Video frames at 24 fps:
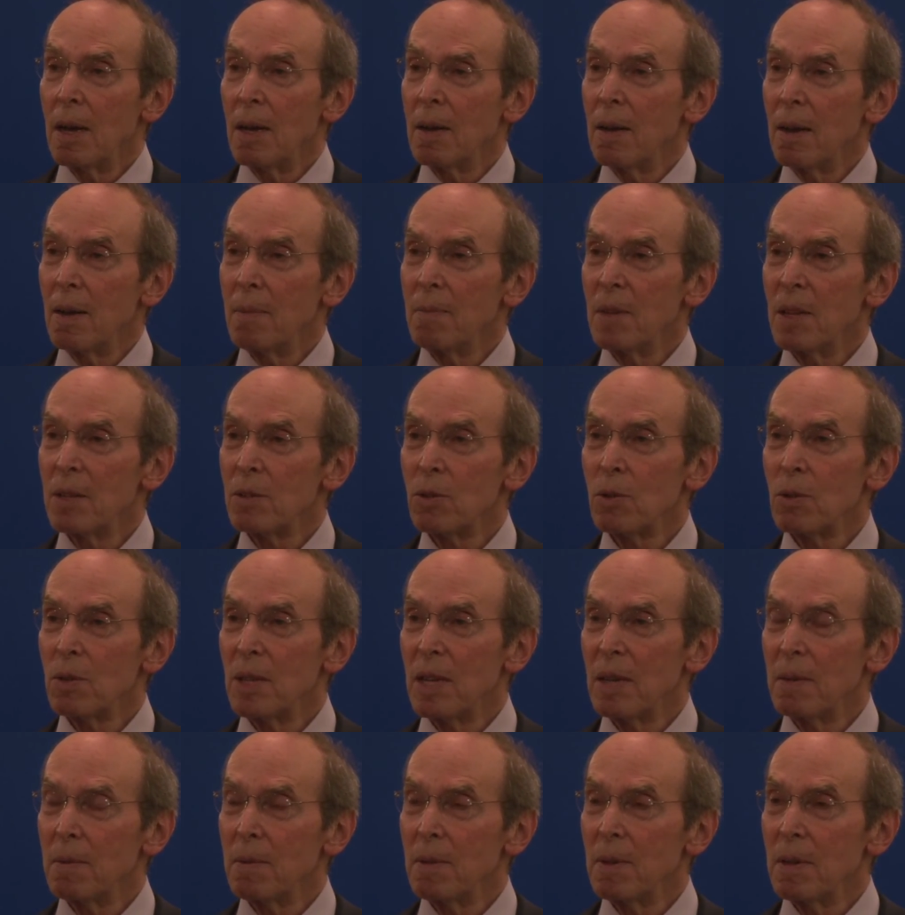I'm not sure
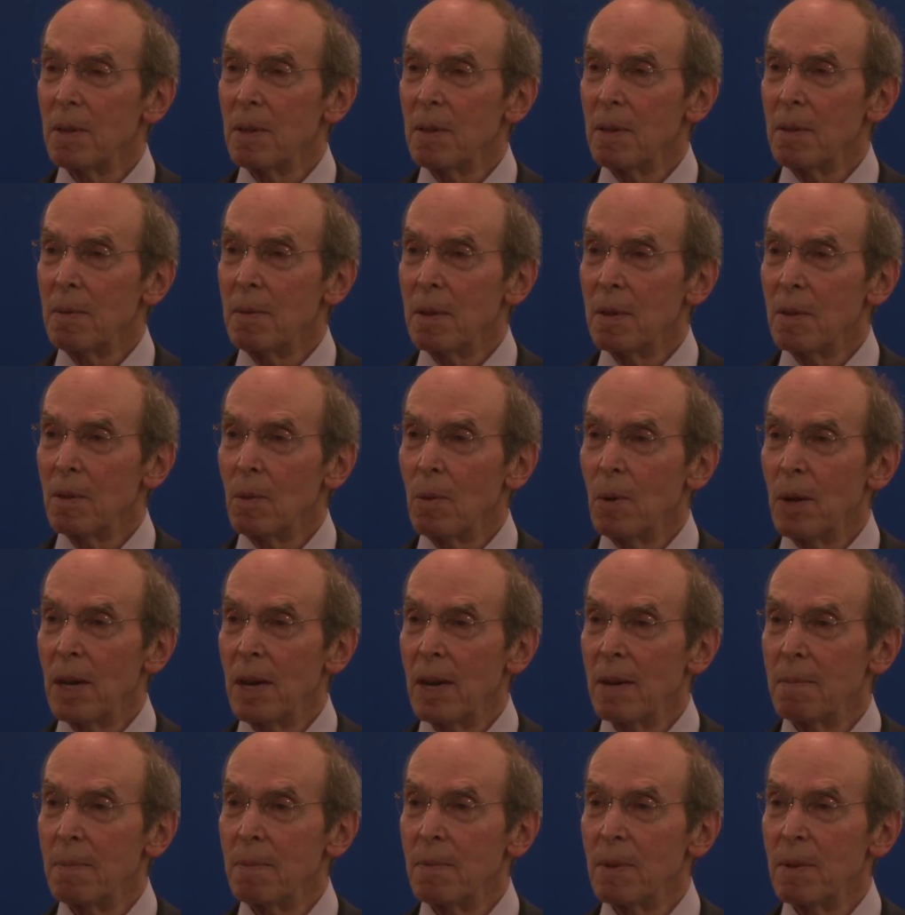that, in the way
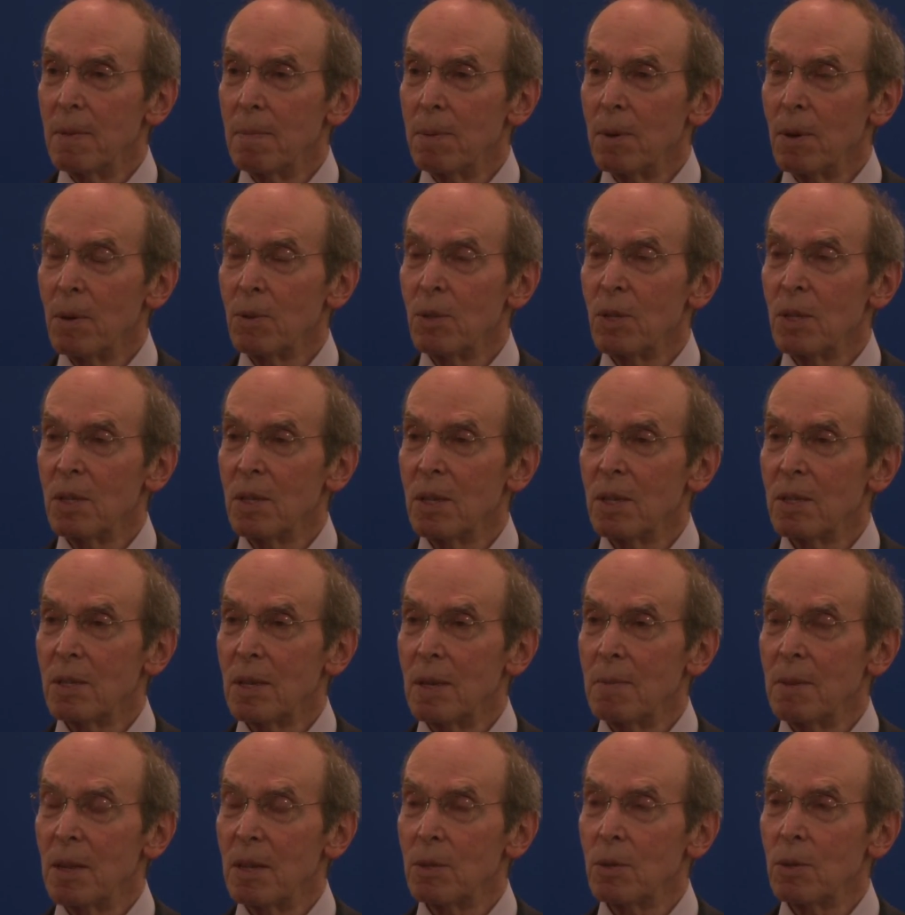I'm approaching this,
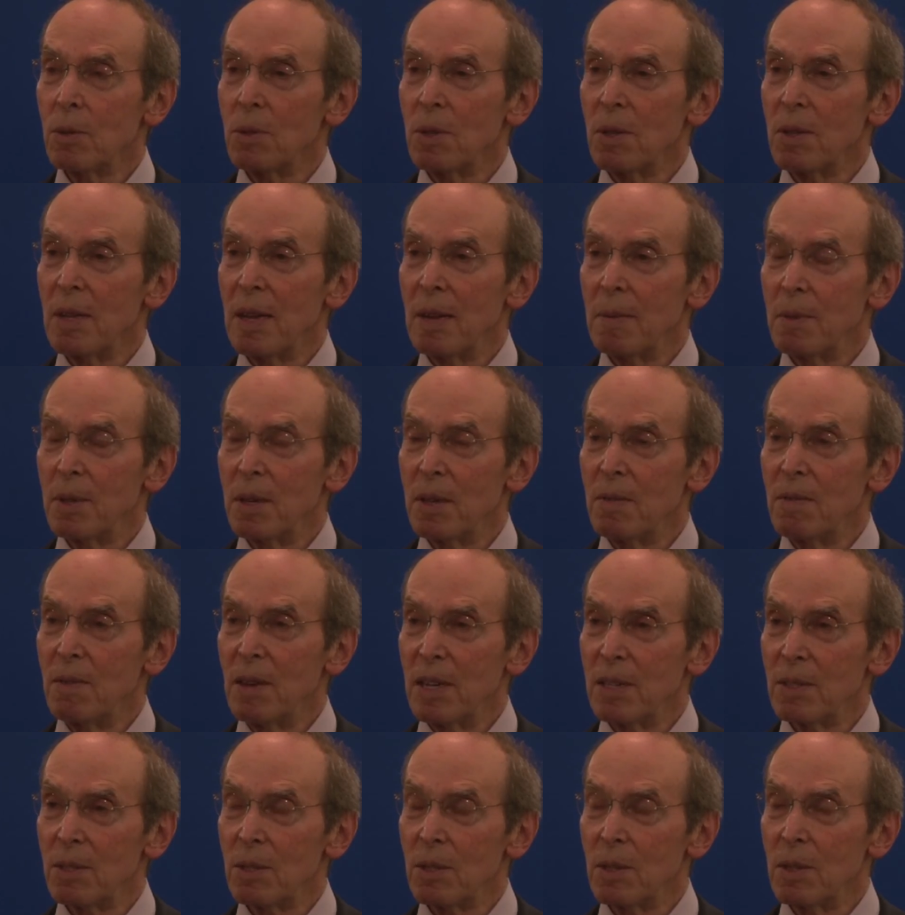I'm not sure that that would
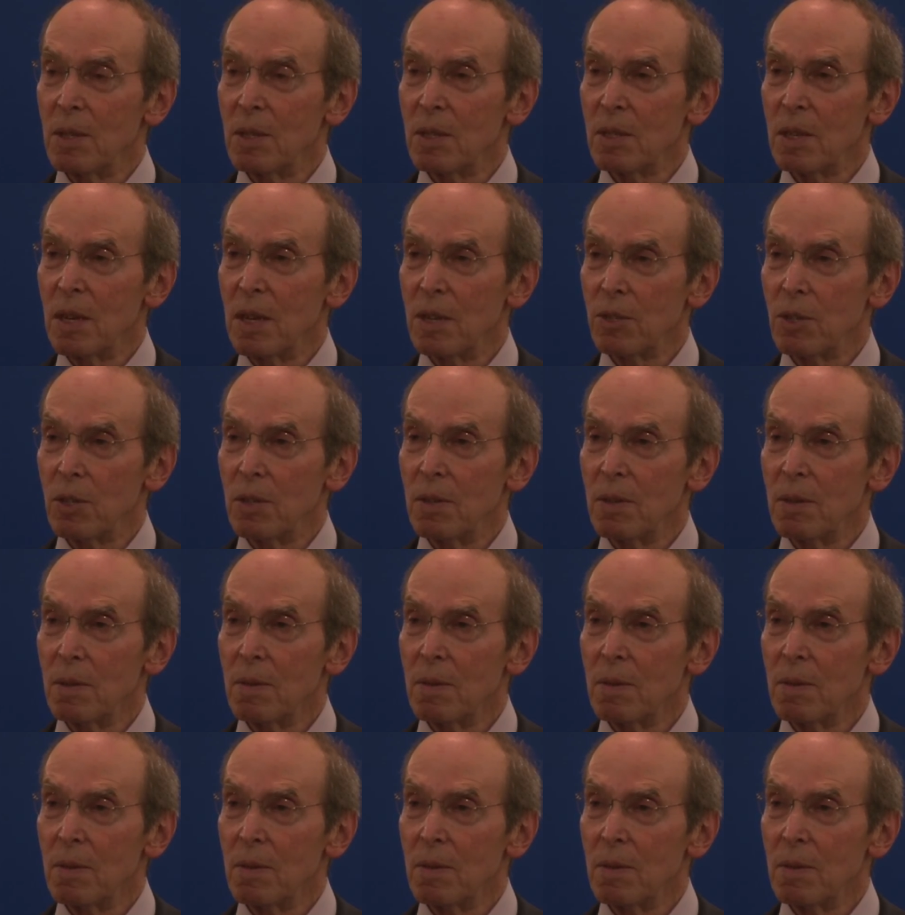advance the discussion.